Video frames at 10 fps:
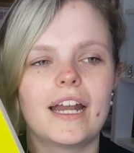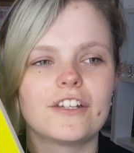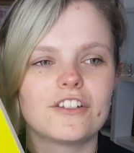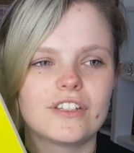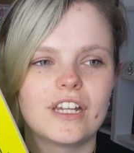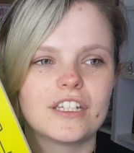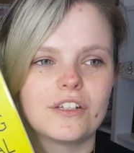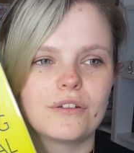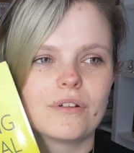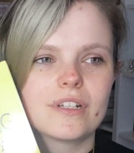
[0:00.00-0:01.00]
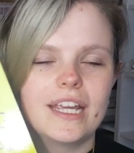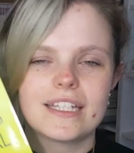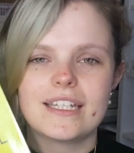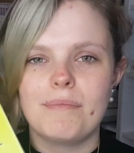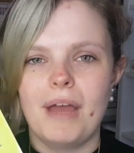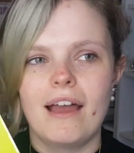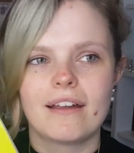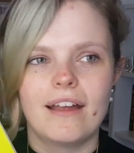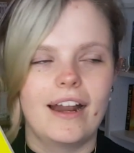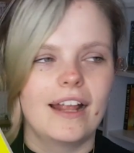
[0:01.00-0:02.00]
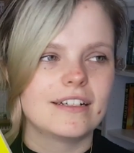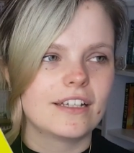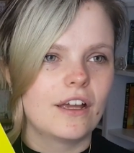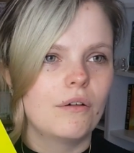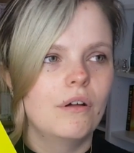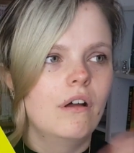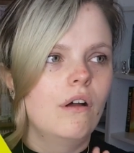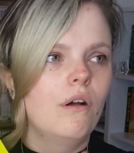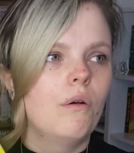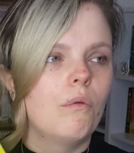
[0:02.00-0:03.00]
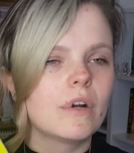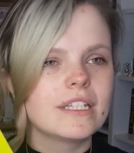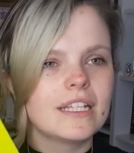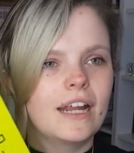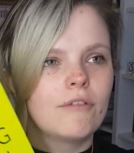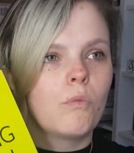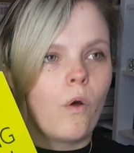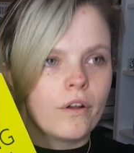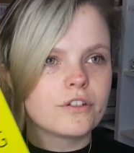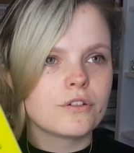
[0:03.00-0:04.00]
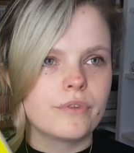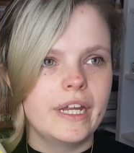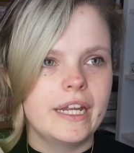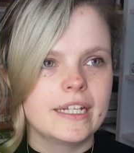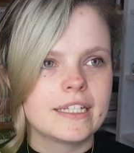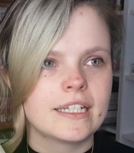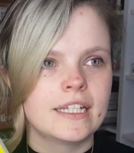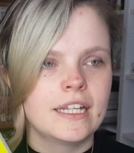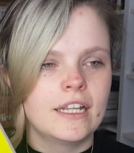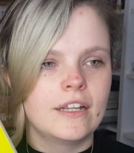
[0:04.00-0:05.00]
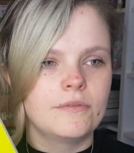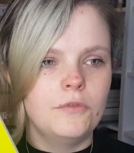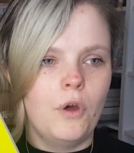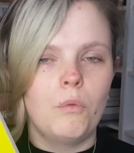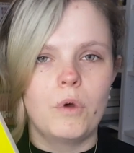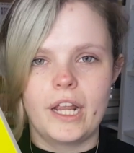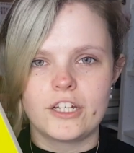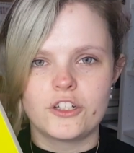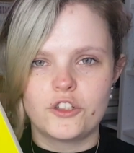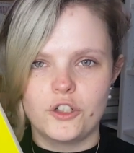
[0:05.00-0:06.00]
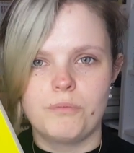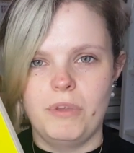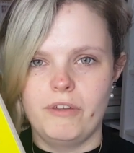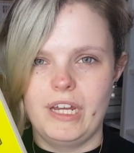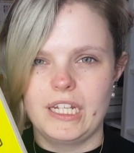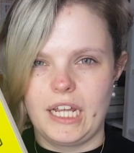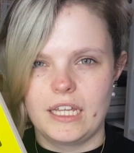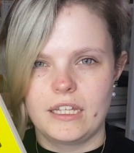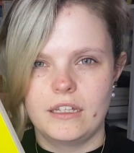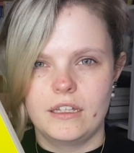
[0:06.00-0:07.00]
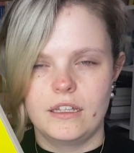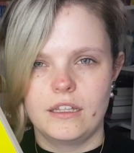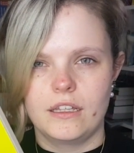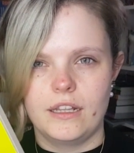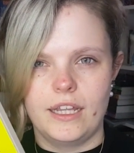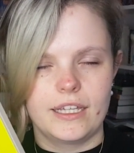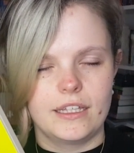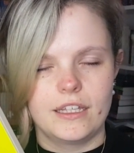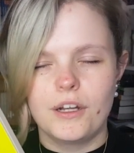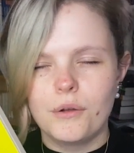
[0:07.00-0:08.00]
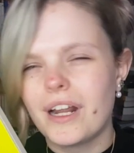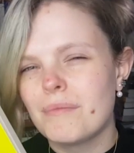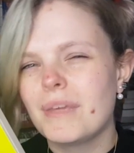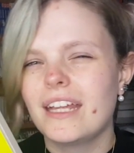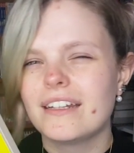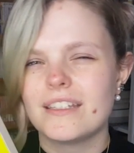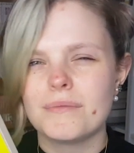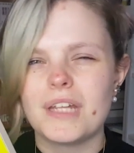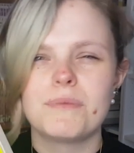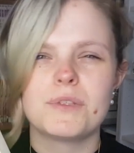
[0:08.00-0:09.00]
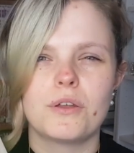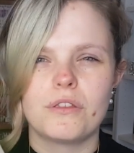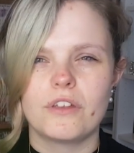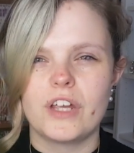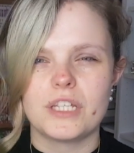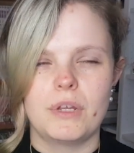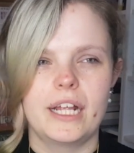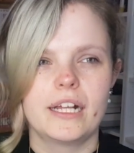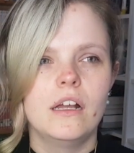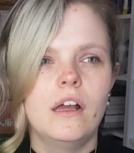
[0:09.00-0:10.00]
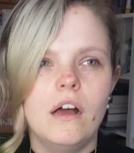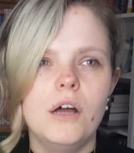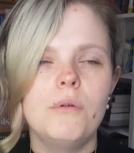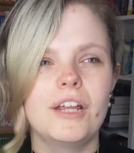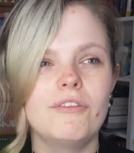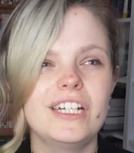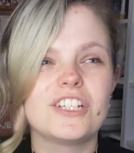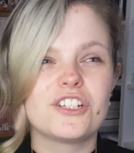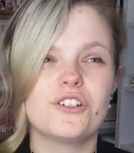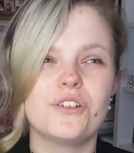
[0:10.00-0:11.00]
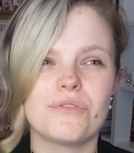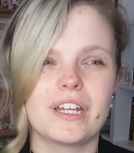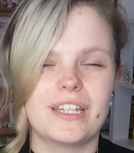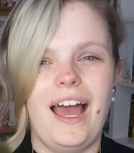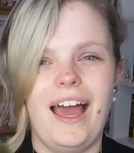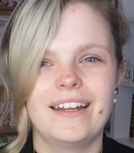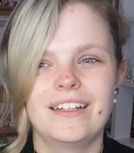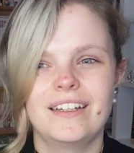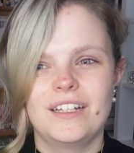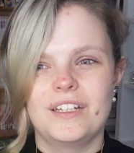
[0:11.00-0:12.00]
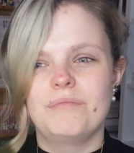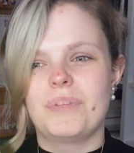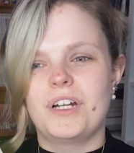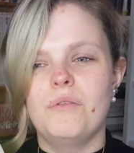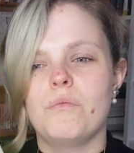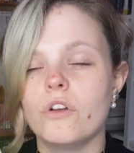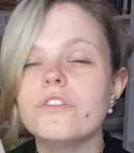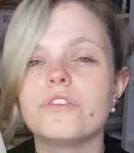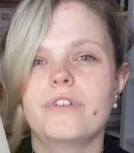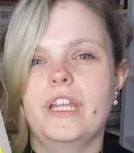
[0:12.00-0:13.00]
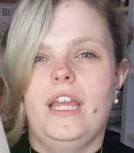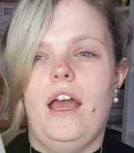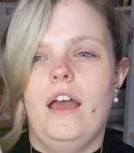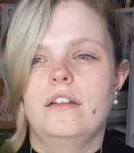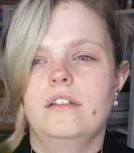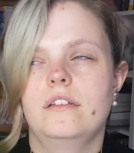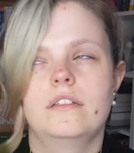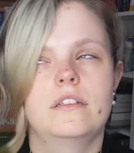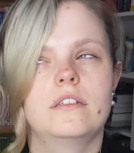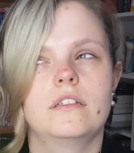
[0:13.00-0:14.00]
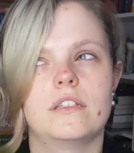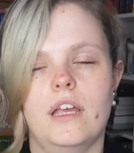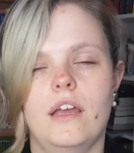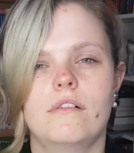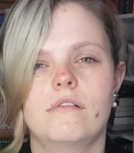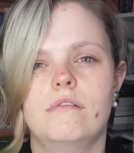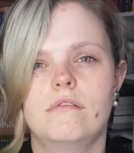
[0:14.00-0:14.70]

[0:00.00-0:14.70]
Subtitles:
and I just need to take a step back and actually go, what is it I want to read, not what I should be reading. Like, you know what I mean? Sometimes you go through that phase where you're like, oh well I really should read that, but I don't want to read that. So